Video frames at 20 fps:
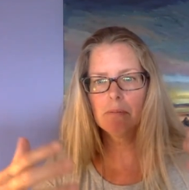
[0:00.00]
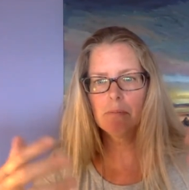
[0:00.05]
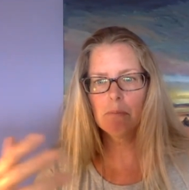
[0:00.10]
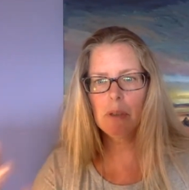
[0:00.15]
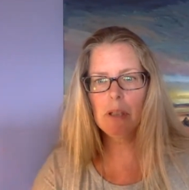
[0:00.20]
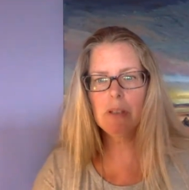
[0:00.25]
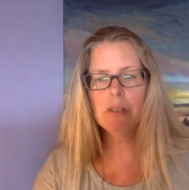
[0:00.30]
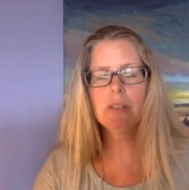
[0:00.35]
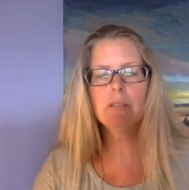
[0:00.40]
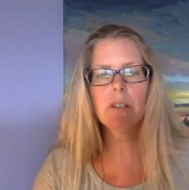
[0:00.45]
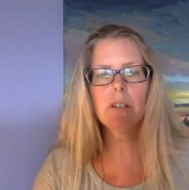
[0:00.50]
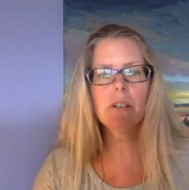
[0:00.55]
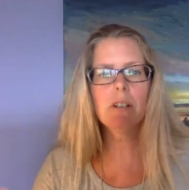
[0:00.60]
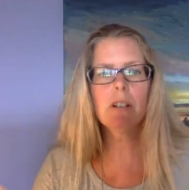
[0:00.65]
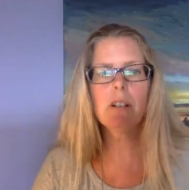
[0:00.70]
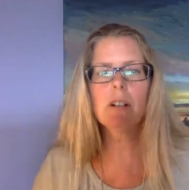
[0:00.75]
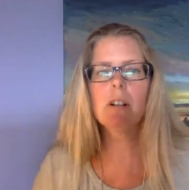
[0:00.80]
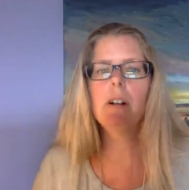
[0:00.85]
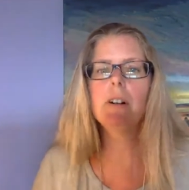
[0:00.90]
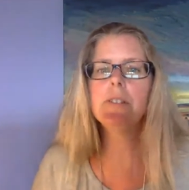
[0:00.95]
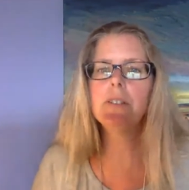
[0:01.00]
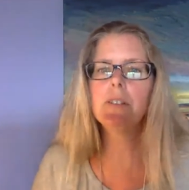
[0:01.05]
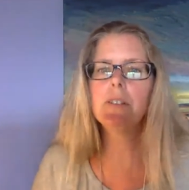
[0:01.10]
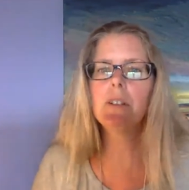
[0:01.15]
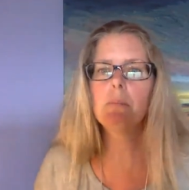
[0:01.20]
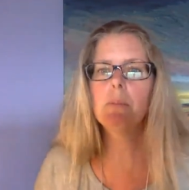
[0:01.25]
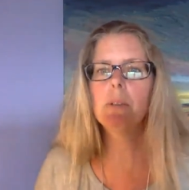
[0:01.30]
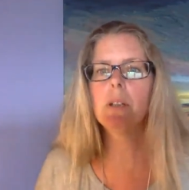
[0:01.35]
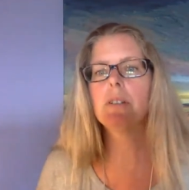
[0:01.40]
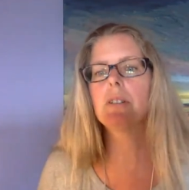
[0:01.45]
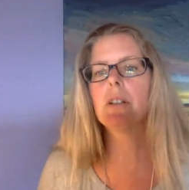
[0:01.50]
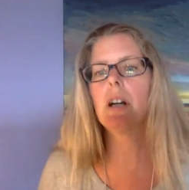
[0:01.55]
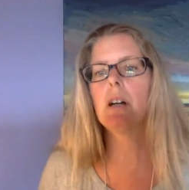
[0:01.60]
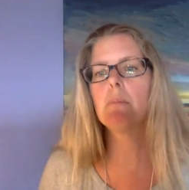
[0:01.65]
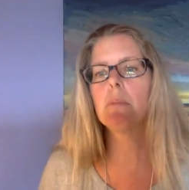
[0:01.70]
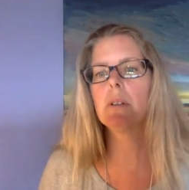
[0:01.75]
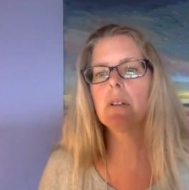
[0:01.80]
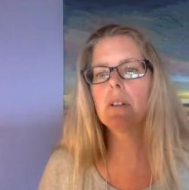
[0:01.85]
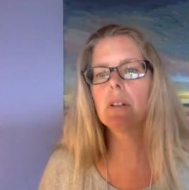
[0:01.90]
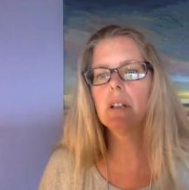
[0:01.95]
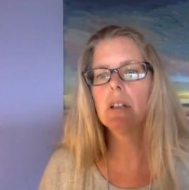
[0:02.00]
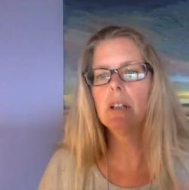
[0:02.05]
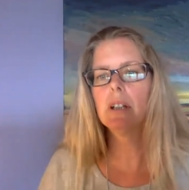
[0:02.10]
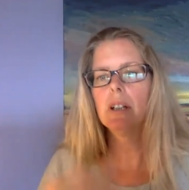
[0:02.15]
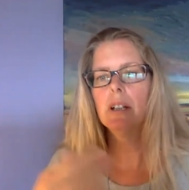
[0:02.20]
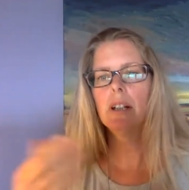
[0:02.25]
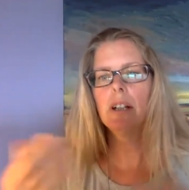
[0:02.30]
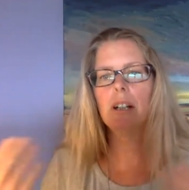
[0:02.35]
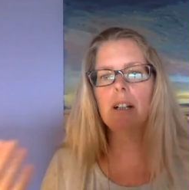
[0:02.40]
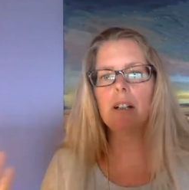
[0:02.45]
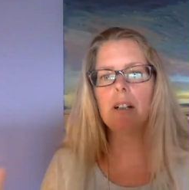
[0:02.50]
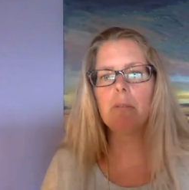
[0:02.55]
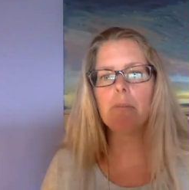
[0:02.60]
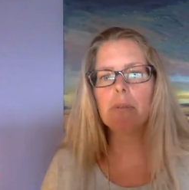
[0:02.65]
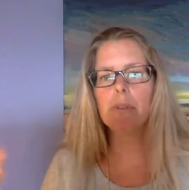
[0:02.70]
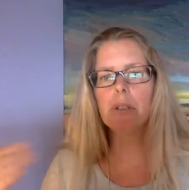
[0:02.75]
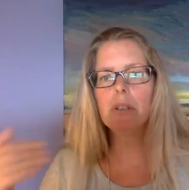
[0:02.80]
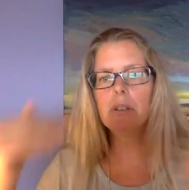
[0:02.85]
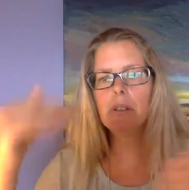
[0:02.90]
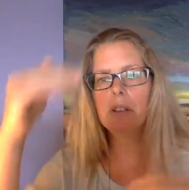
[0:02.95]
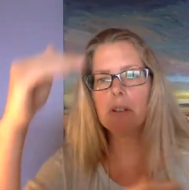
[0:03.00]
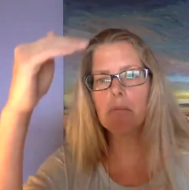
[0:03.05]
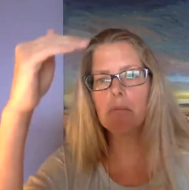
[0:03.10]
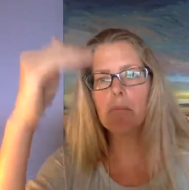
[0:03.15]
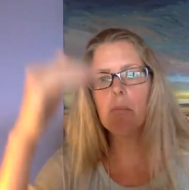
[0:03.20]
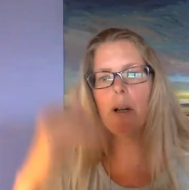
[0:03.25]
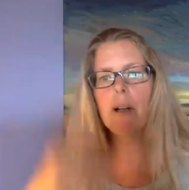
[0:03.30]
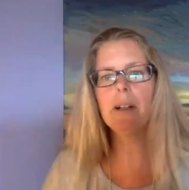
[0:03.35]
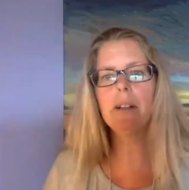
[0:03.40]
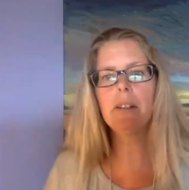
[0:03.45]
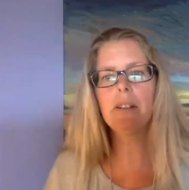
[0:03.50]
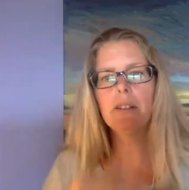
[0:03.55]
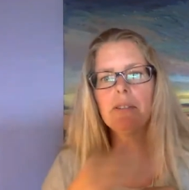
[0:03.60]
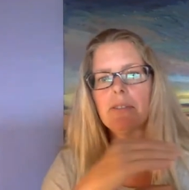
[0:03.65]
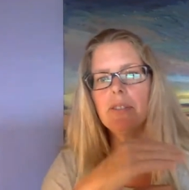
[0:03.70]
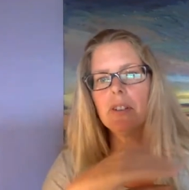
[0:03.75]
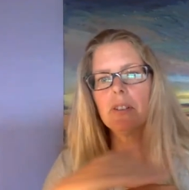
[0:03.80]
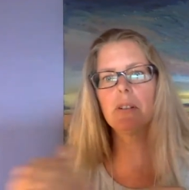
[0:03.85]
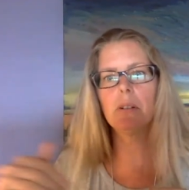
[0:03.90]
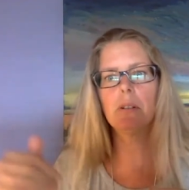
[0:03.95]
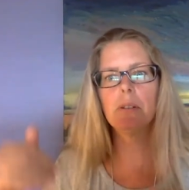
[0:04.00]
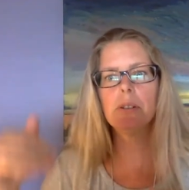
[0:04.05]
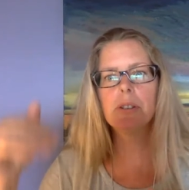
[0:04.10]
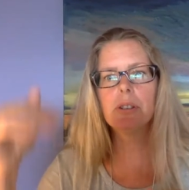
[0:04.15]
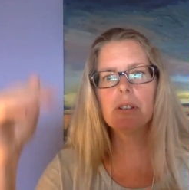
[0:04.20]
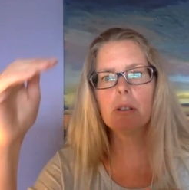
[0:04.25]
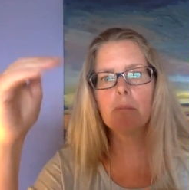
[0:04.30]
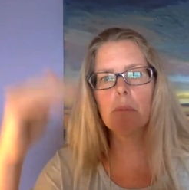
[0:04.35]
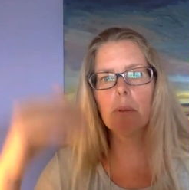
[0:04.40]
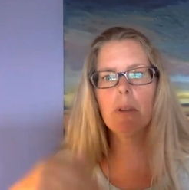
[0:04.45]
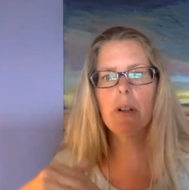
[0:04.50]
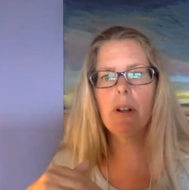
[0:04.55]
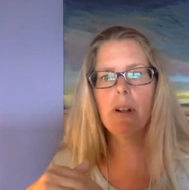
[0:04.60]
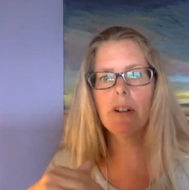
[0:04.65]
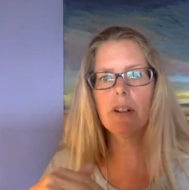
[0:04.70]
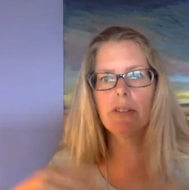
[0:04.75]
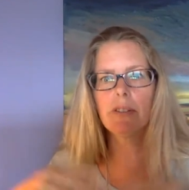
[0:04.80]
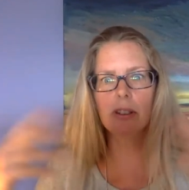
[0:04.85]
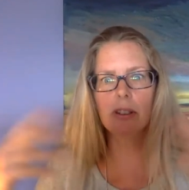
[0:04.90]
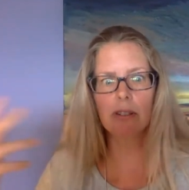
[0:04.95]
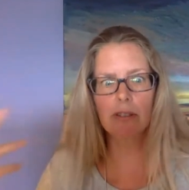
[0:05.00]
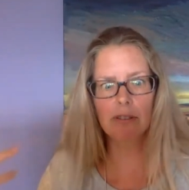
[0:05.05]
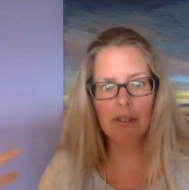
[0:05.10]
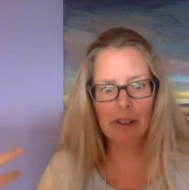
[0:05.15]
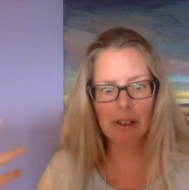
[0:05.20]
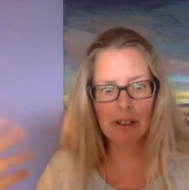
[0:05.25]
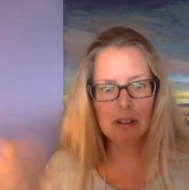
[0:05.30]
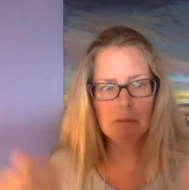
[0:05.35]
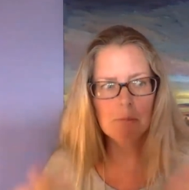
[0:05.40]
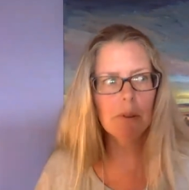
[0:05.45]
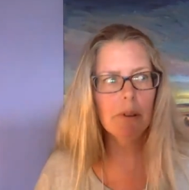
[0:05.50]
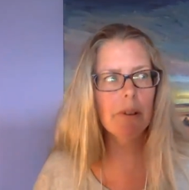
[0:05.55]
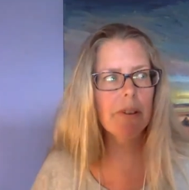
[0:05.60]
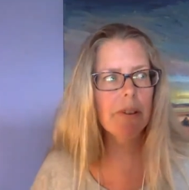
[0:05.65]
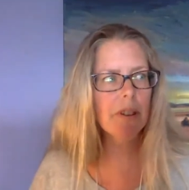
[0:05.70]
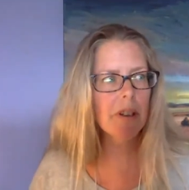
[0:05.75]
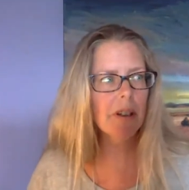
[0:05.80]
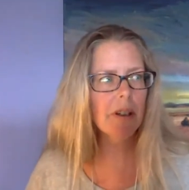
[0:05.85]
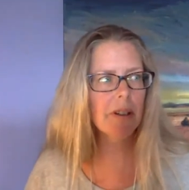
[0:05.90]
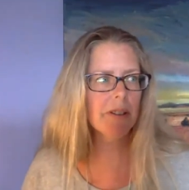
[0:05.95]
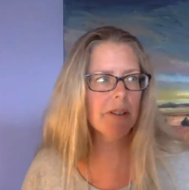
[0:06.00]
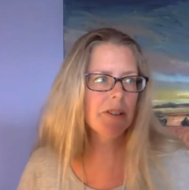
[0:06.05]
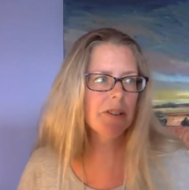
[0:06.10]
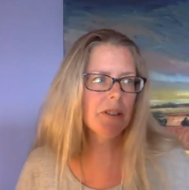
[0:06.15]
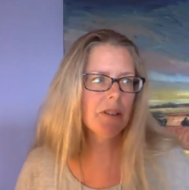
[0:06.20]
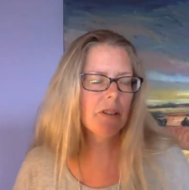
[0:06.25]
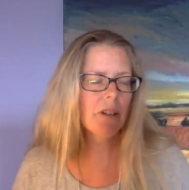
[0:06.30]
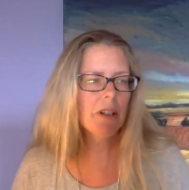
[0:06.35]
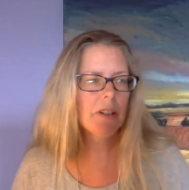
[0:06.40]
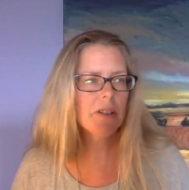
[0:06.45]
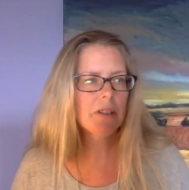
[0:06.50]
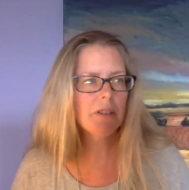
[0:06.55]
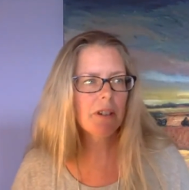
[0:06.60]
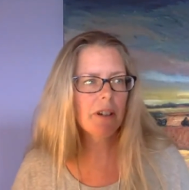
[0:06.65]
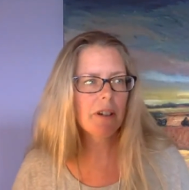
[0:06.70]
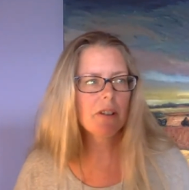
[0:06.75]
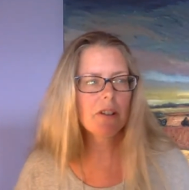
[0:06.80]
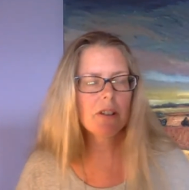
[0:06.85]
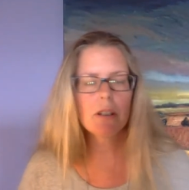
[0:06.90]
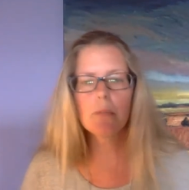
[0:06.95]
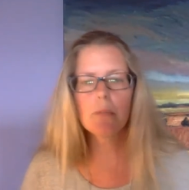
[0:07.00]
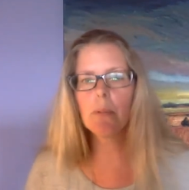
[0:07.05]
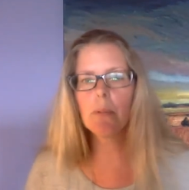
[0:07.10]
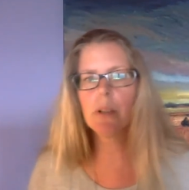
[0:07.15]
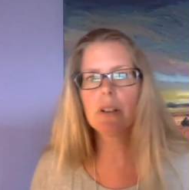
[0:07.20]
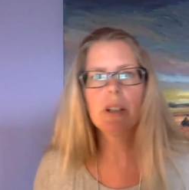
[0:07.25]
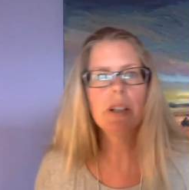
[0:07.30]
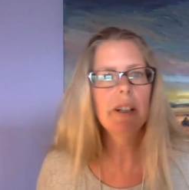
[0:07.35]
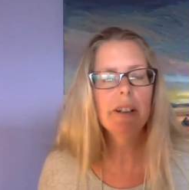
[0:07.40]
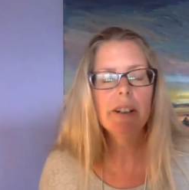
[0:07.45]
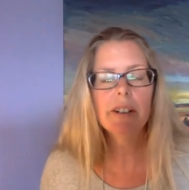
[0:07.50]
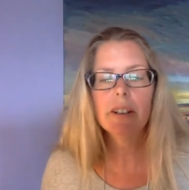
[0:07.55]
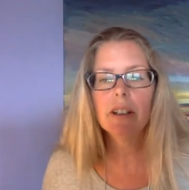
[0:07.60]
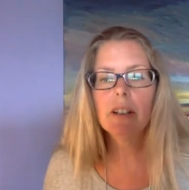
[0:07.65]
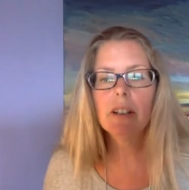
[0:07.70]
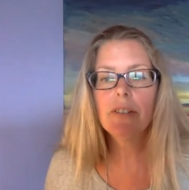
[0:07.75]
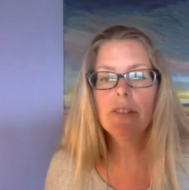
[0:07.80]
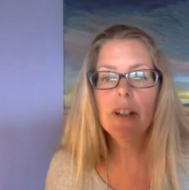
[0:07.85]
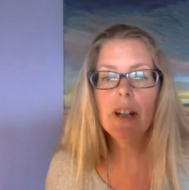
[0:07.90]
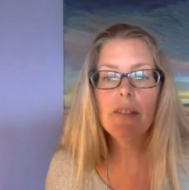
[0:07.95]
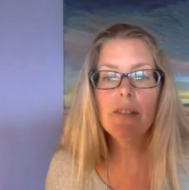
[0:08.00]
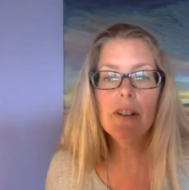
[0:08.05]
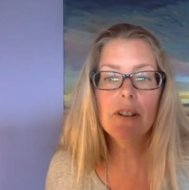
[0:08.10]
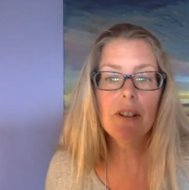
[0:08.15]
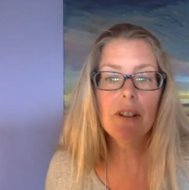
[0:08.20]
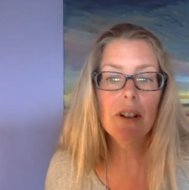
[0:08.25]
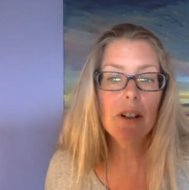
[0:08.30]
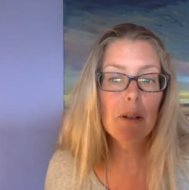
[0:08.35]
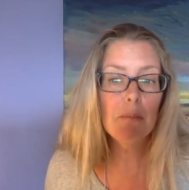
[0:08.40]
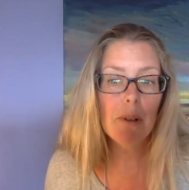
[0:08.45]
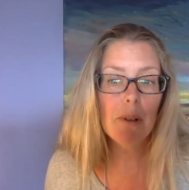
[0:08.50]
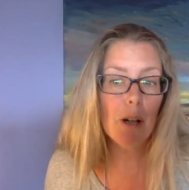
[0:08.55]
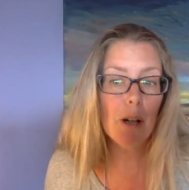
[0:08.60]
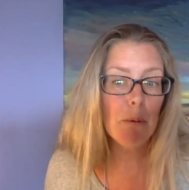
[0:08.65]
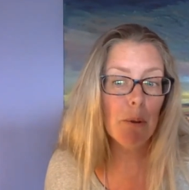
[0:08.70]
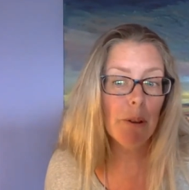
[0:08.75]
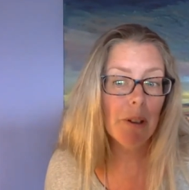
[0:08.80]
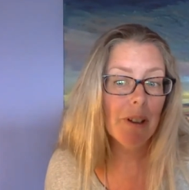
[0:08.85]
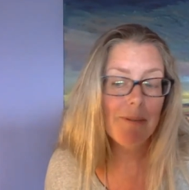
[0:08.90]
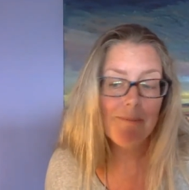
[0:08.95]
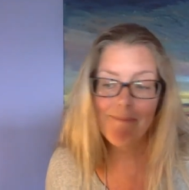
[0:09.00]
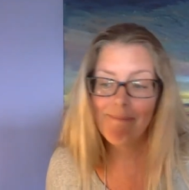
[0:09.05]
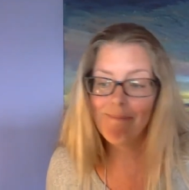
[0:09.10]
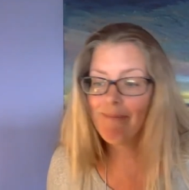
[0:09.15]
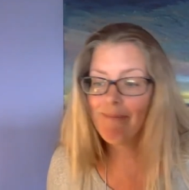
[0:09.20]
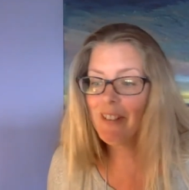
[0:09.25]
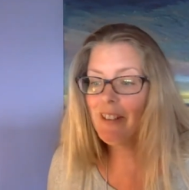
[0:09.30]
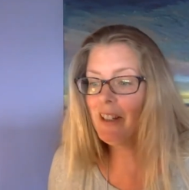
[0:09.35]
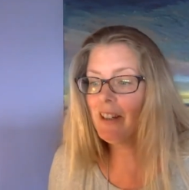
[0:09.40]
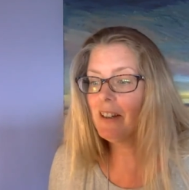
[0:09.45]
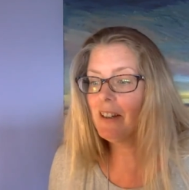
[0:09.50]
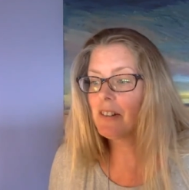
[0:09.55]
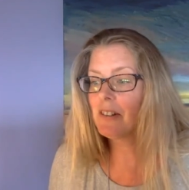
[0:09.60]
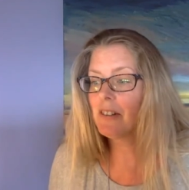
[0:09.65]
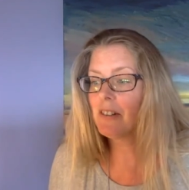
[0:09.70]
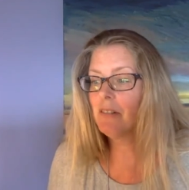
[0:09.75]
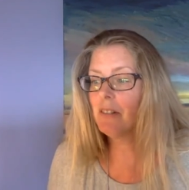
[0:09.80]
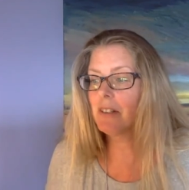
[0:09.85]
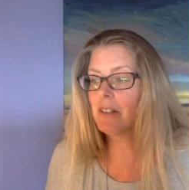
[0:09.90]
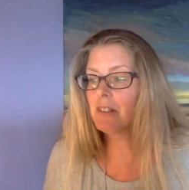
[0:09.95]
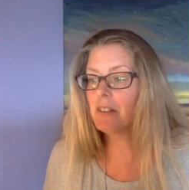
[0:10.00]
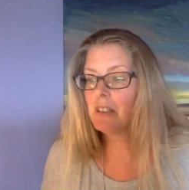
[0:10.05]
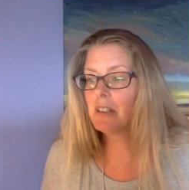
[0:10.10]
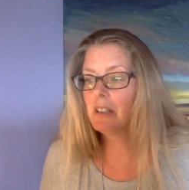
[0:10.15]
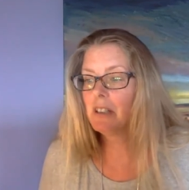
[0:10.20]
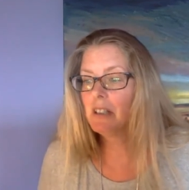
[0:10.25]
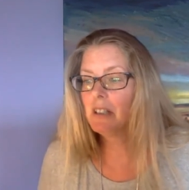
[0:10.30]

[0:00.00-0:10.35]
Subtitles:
piece of work are also going to be on topic. So you can mine the footnotes or the bibliography to find more things. That's a great strategy. But if they haven't done it properly, you can't do it.